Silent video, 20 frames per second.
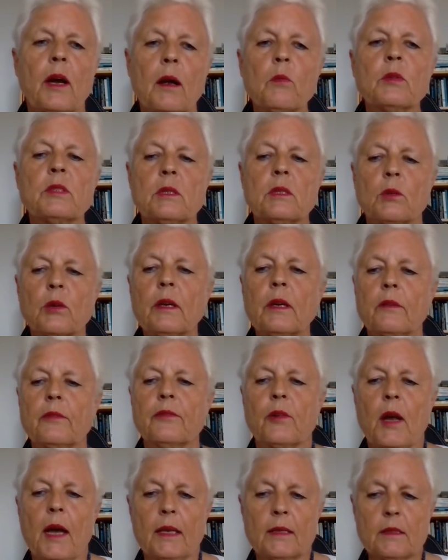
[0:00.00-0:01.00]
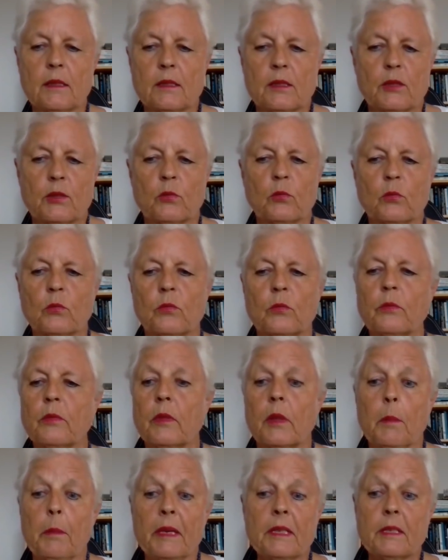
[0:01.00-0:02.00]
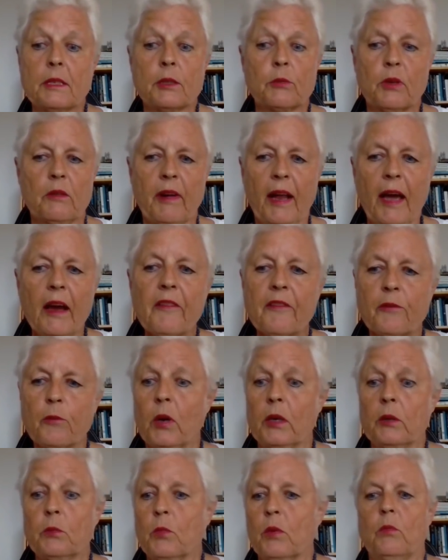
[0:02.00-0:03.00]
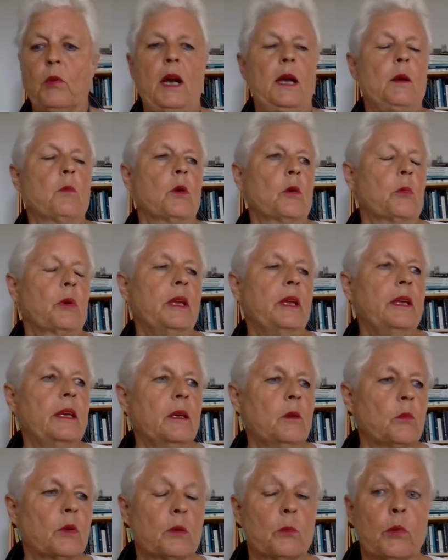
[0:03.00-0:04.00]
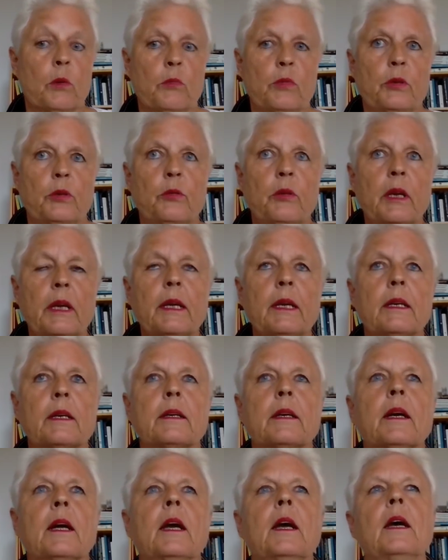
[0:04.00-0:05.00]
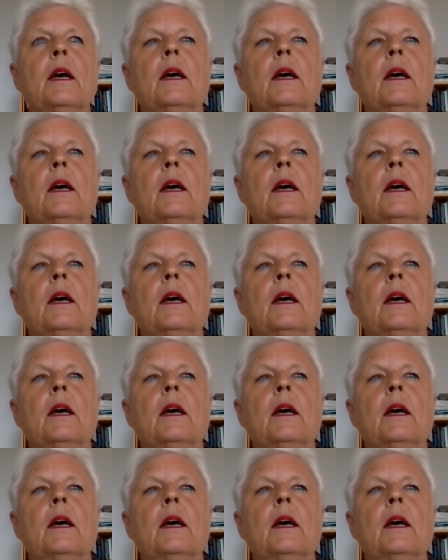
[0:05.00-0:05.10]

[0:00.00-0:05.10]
I was looking for answers to the mystery of life. Why were we here? What were we doing here?